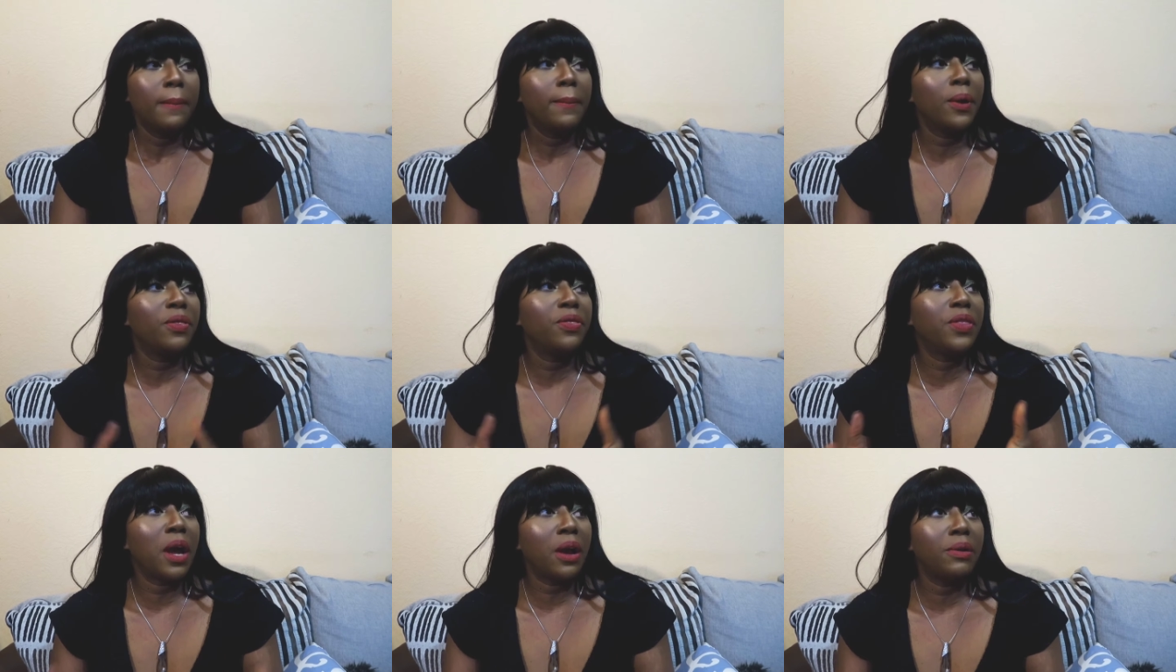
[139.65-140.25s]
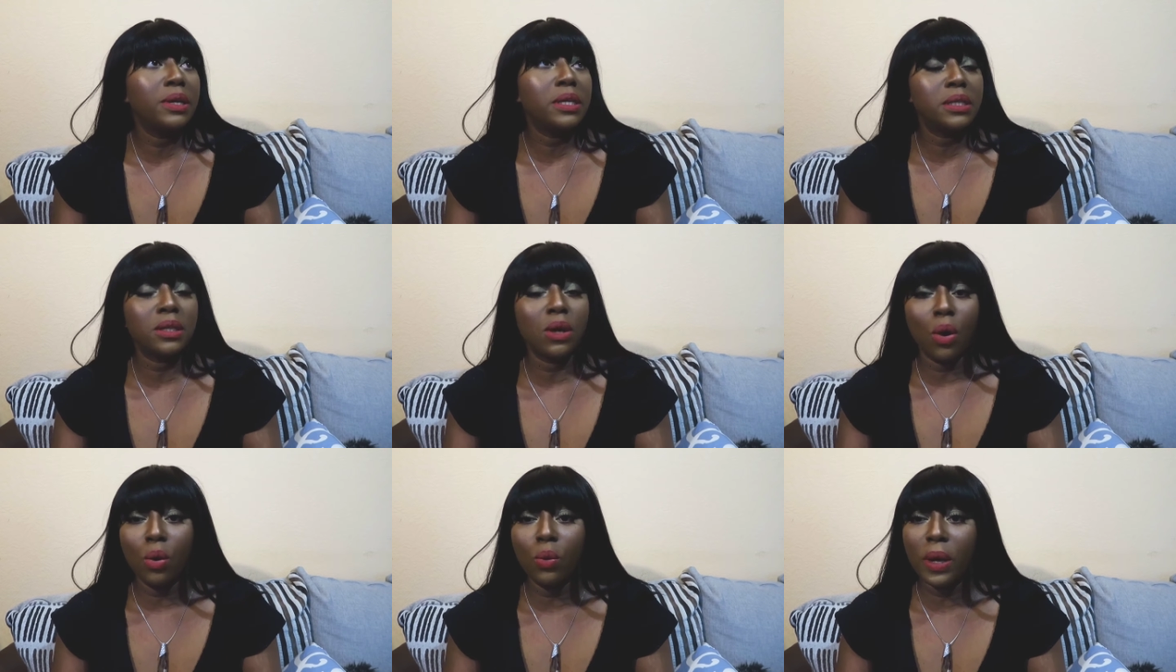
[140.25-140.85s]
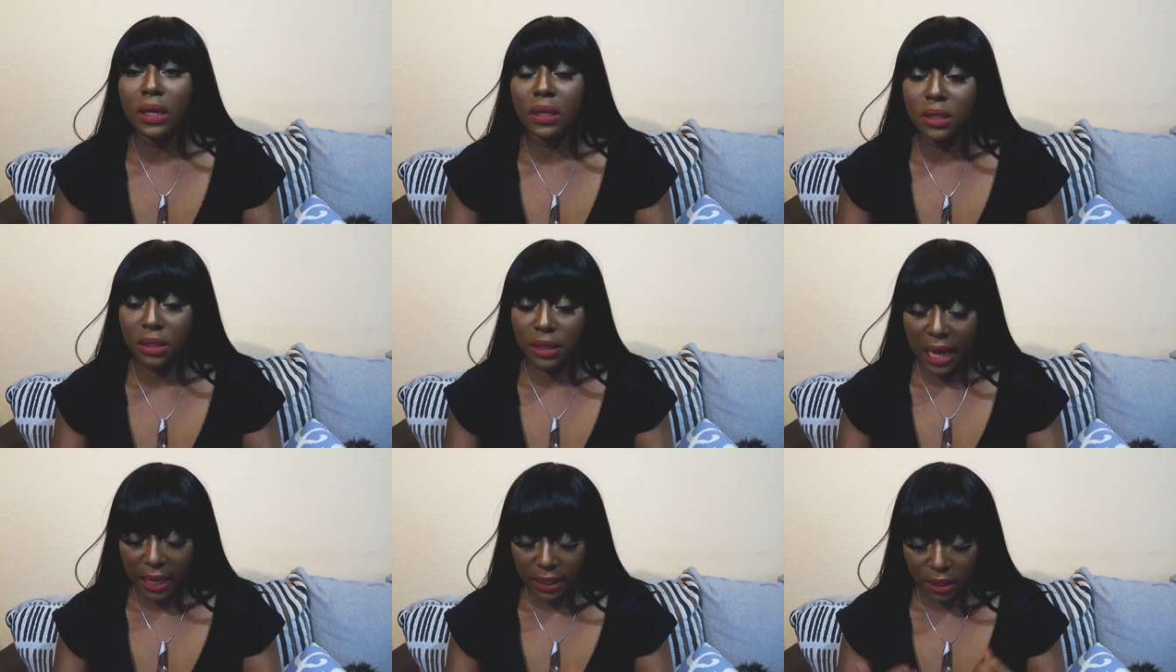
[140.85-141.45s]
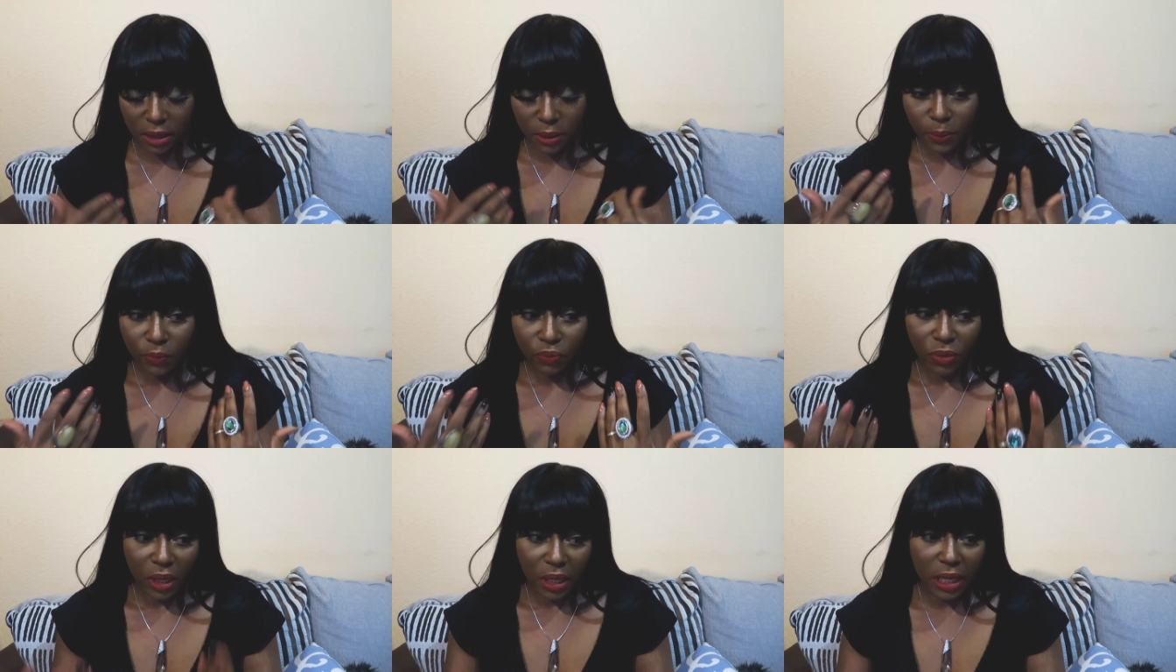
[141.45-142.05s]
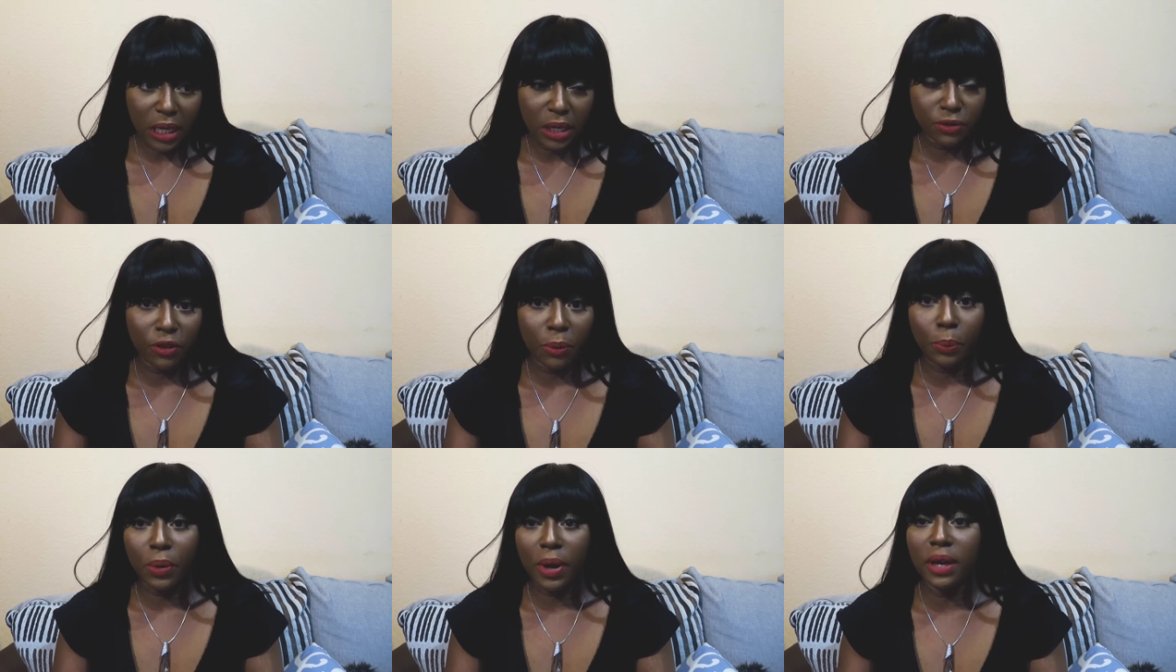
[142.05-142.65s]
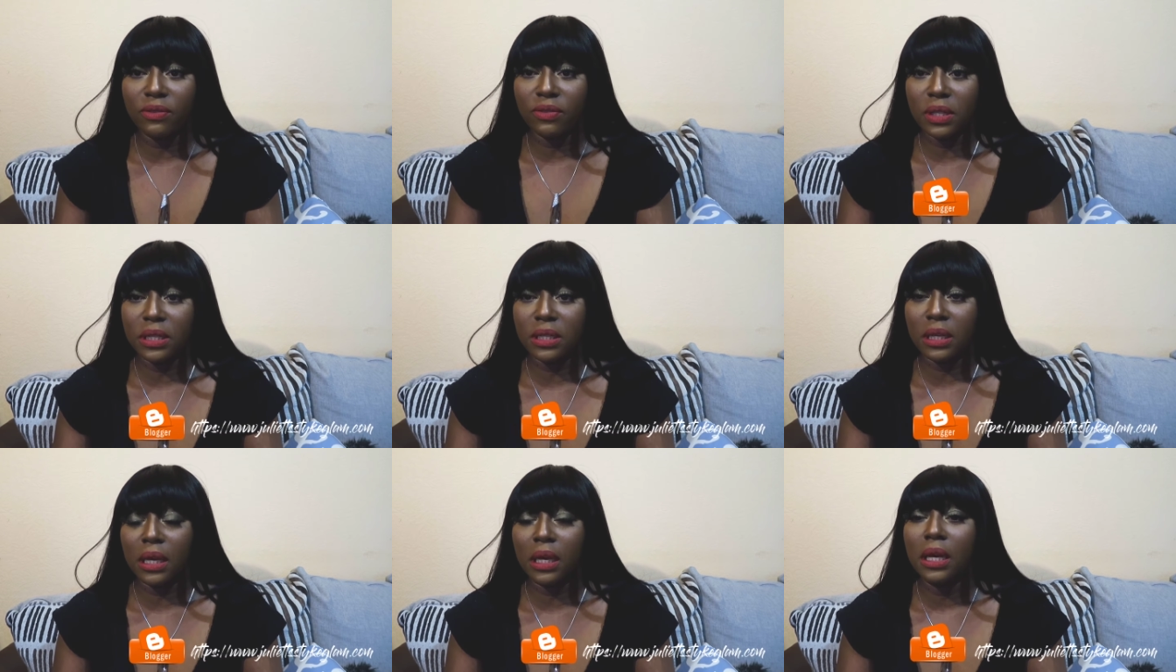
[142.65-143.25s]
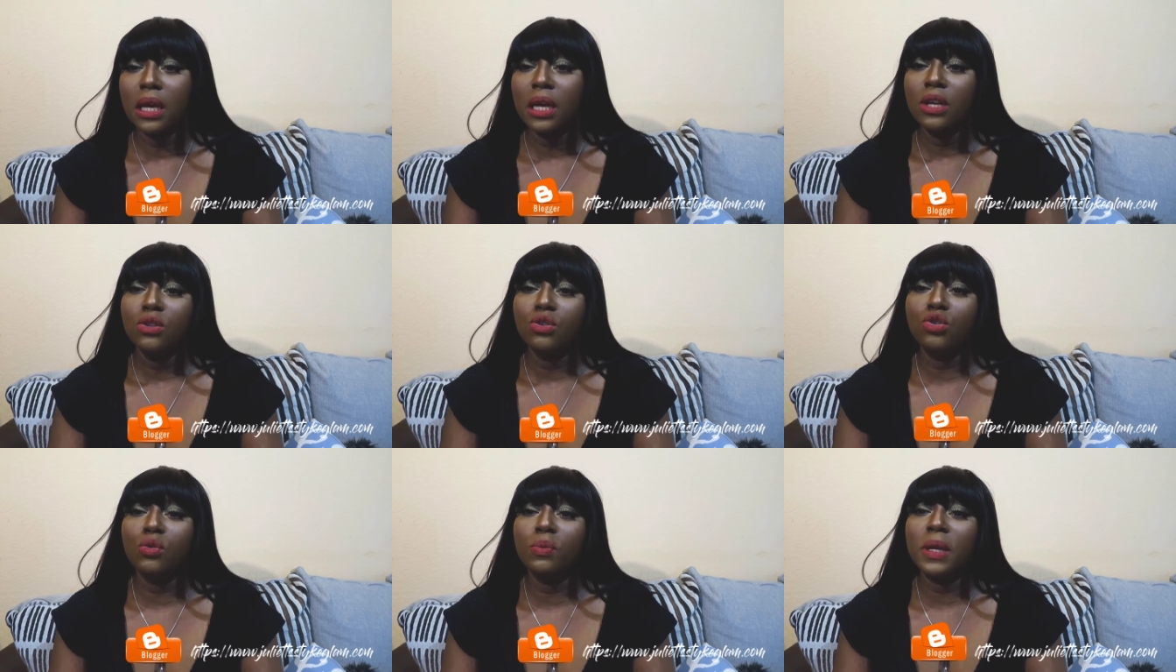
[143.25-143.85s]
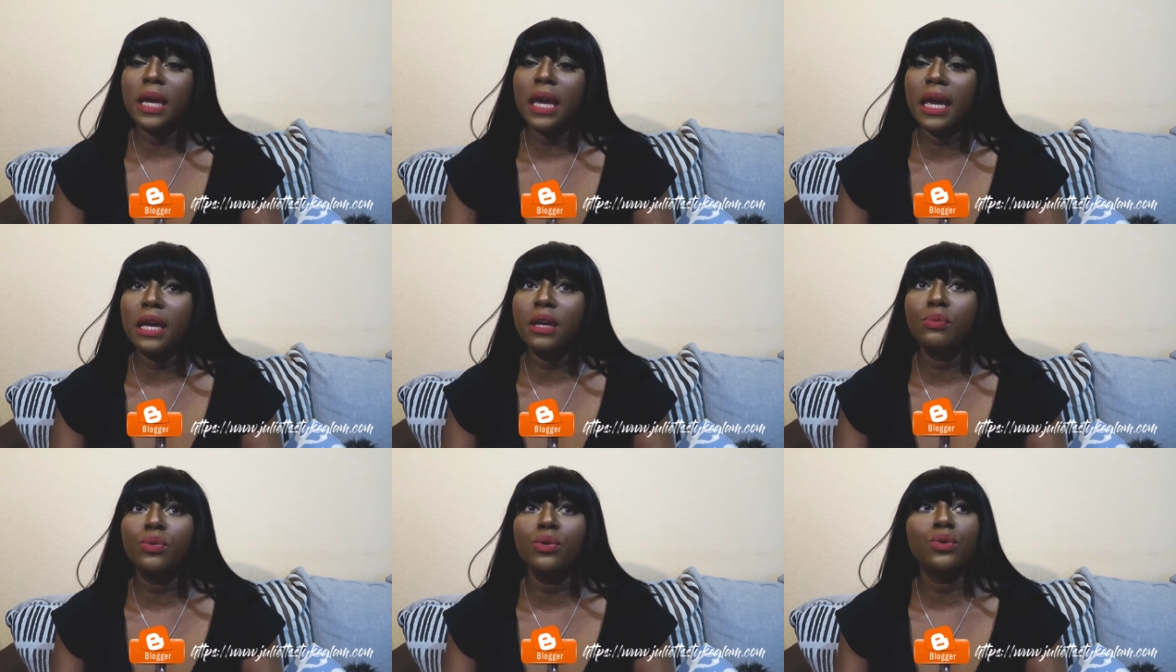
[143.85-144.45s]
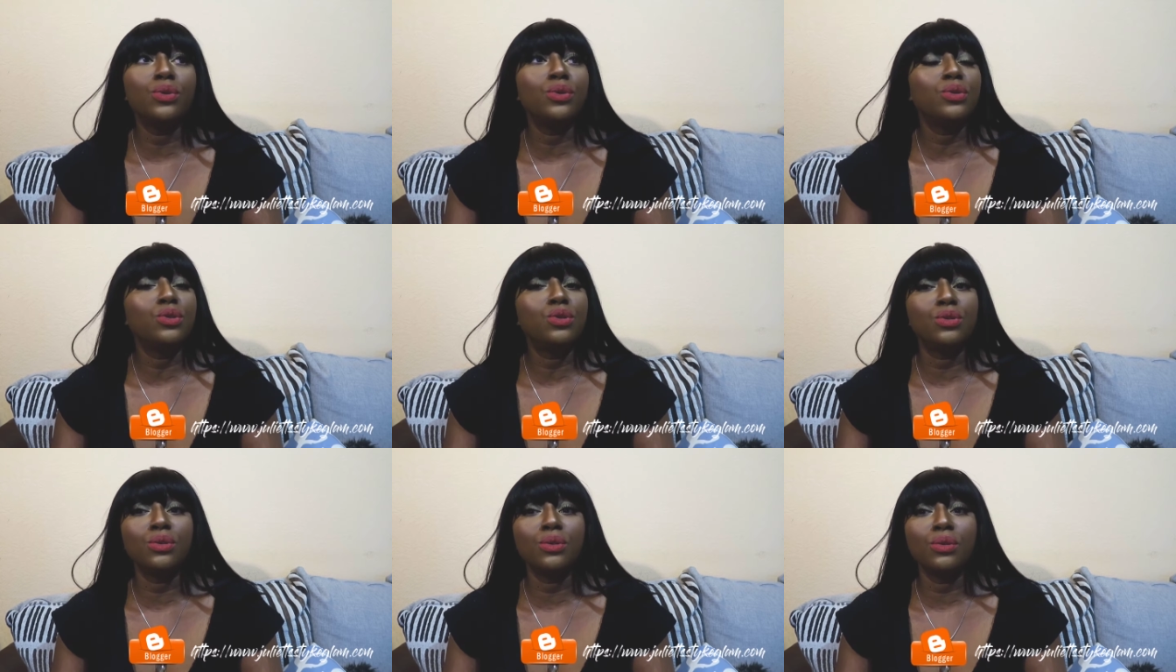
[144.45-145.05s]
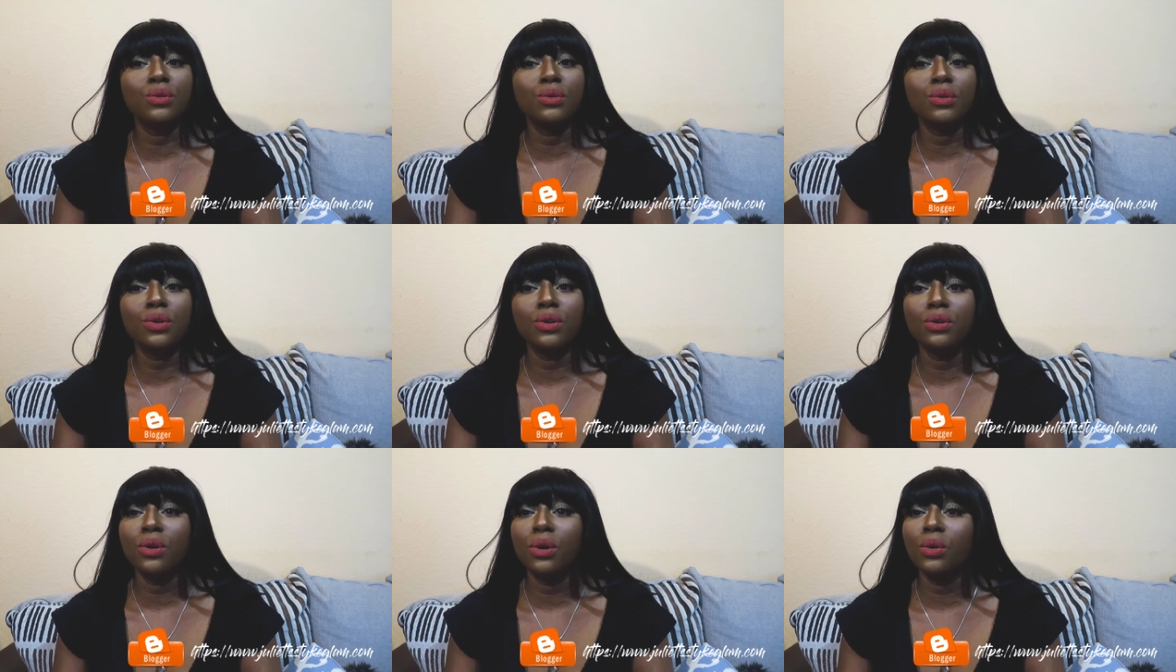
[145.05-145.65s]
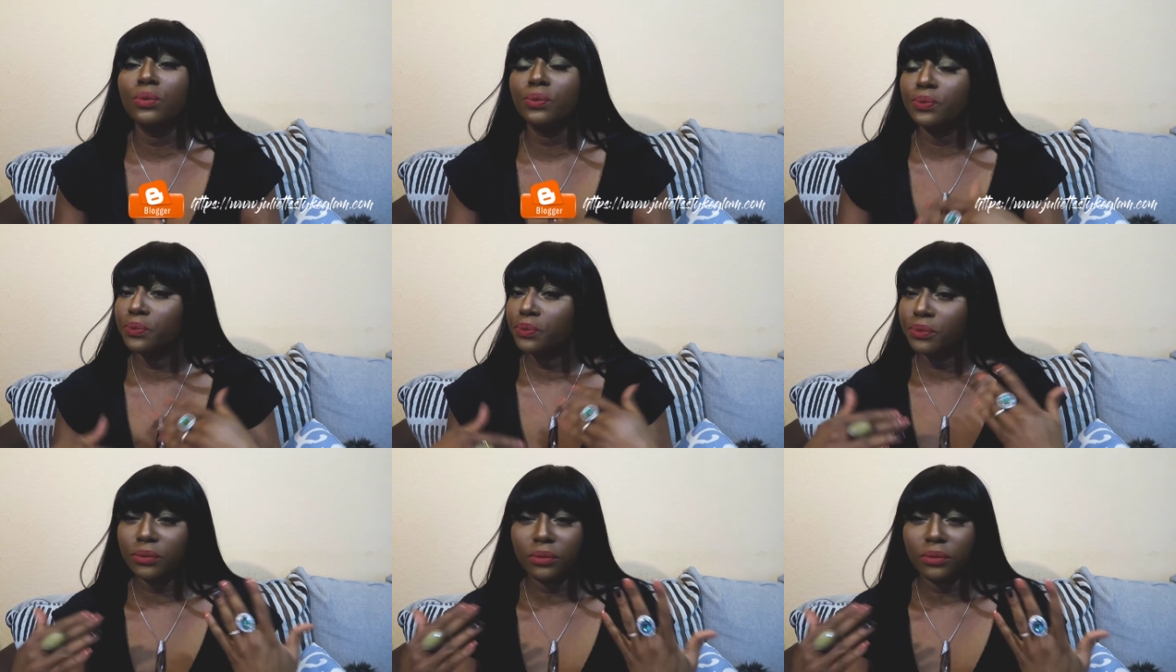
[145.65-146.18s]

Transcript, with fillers: But there is always that need for privacy to be able to, you know,